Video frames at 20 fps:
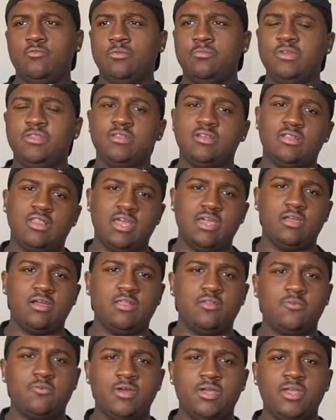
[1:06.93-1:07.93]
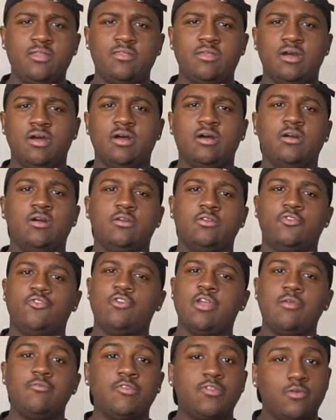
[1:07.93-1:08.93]
will be the clay colorway, the uh,
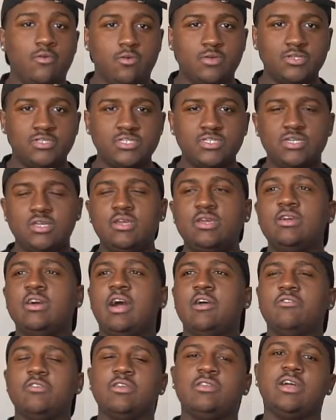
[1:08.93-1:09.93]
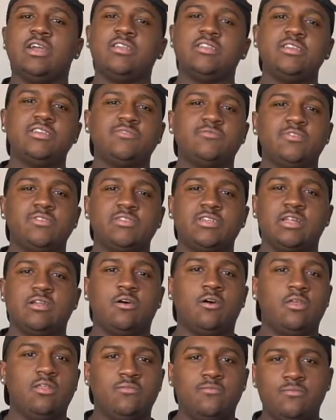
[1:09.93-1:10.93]
gray with the orange. I really like these ones out of
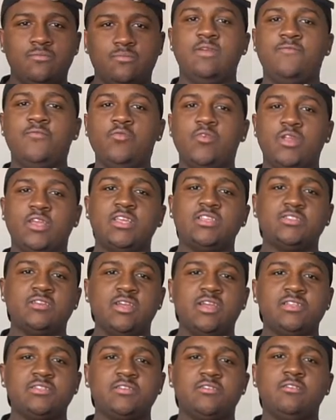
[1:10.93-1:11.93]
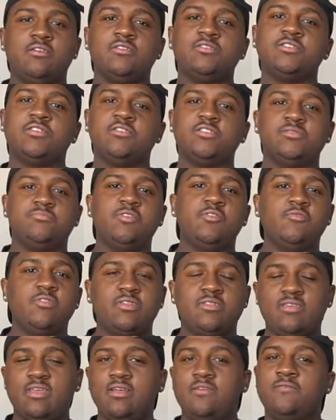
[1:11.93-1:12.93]
all of them. If you want to get your hands on those, those will be
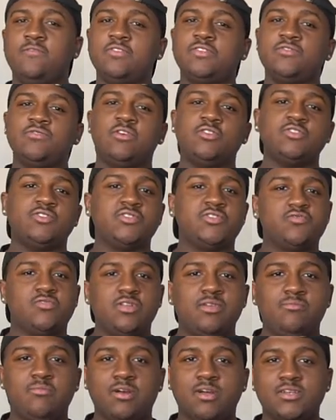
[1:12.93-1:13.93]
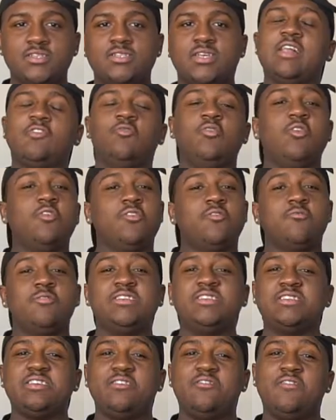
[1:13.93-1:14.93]
retailing for 220 bucks. I don't know what the
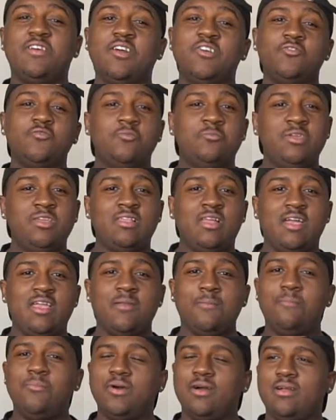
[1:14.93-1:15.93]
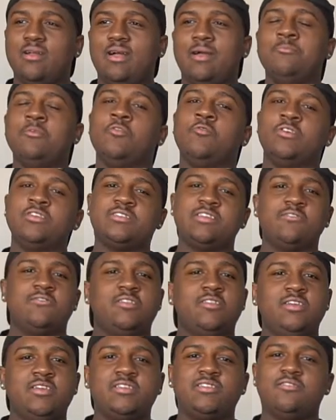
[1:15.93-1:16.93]
resale value will be like, but I mean, once they
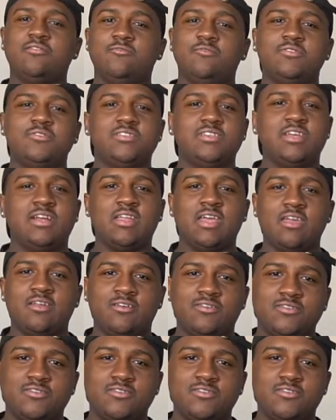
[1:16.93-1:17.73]
release, we'll see how that